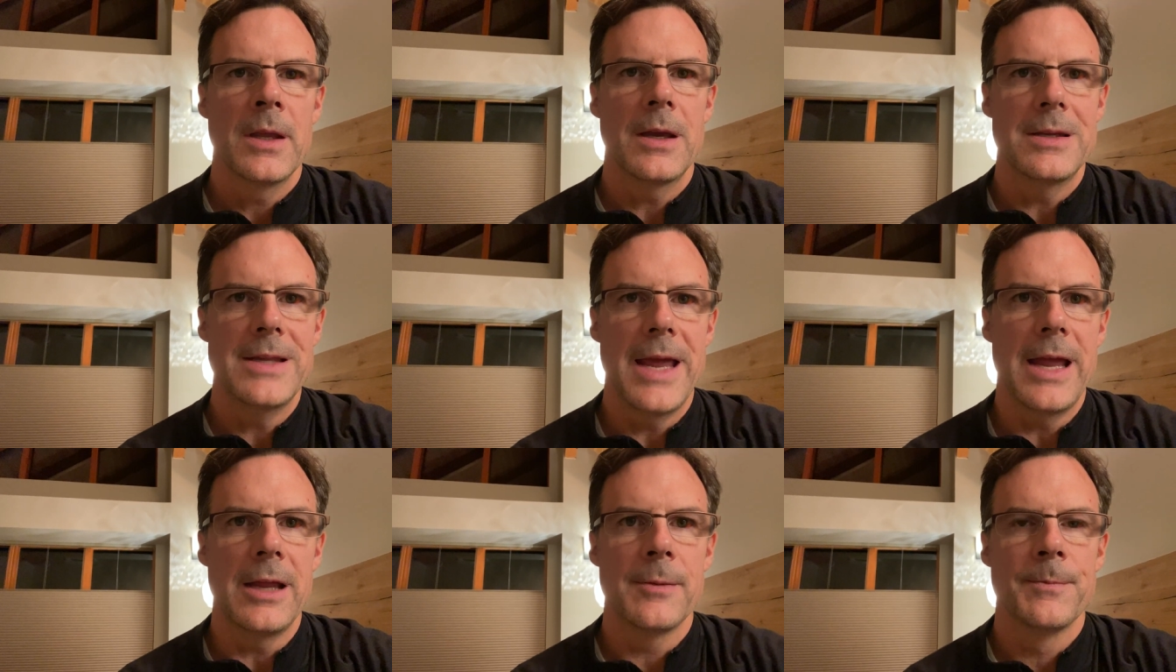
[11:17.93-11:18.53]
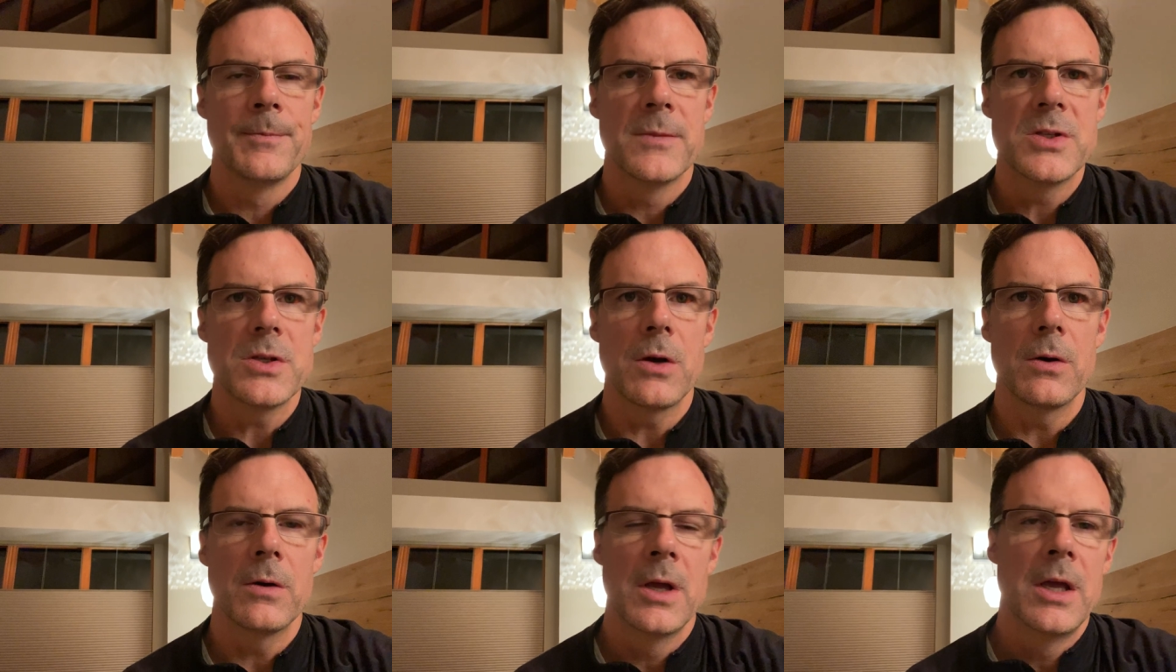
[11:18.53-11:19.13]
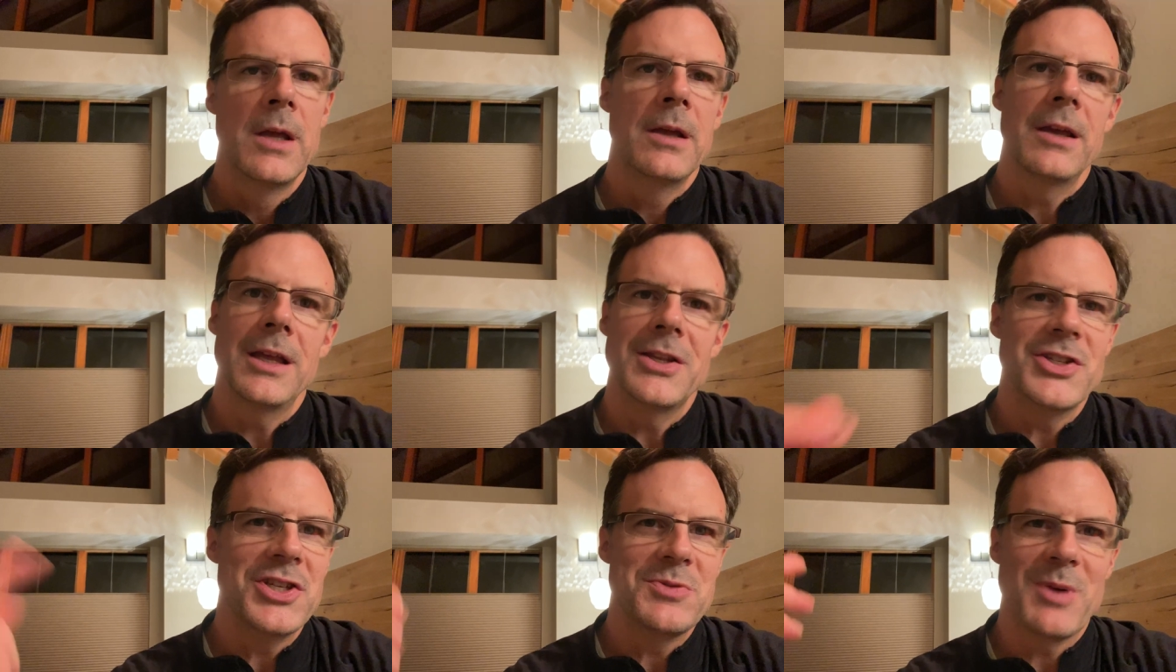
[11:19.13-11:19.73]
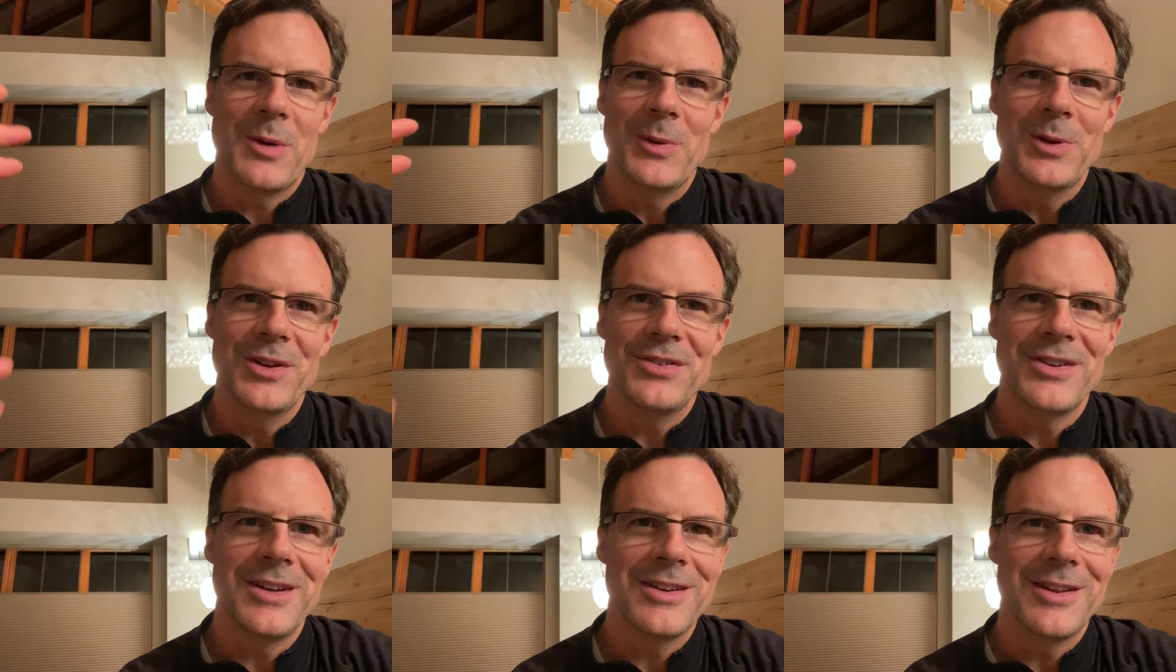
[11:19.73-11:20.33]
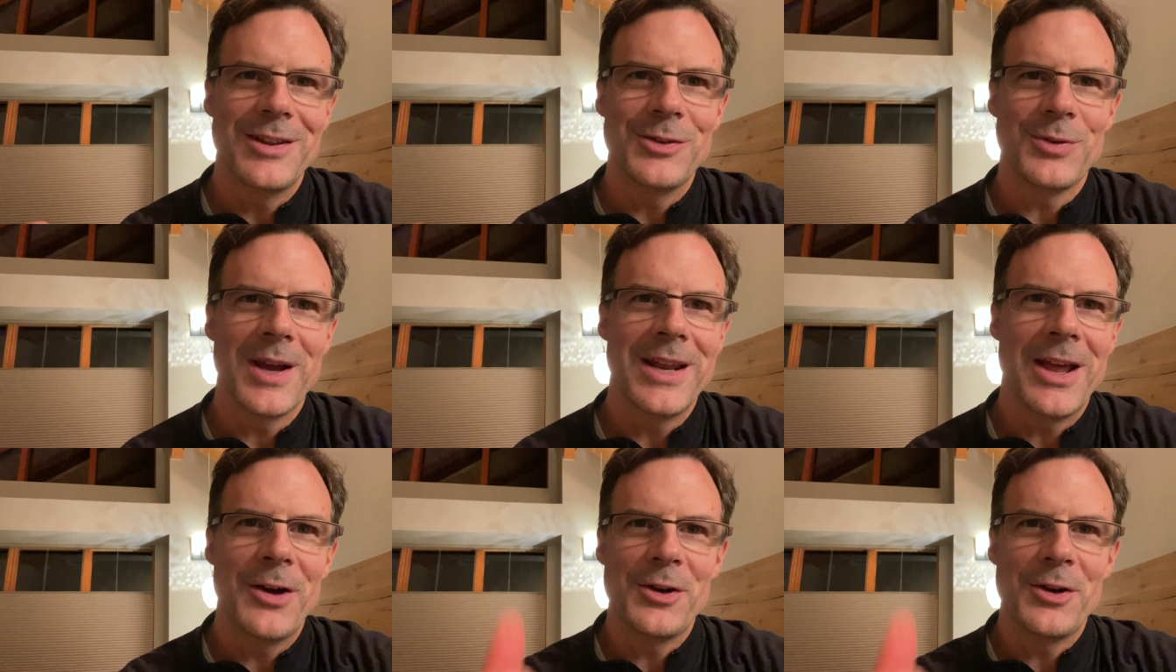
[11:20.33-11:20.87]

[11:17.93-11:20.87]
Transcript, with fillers: a day. So, and she's probably listening to this right now.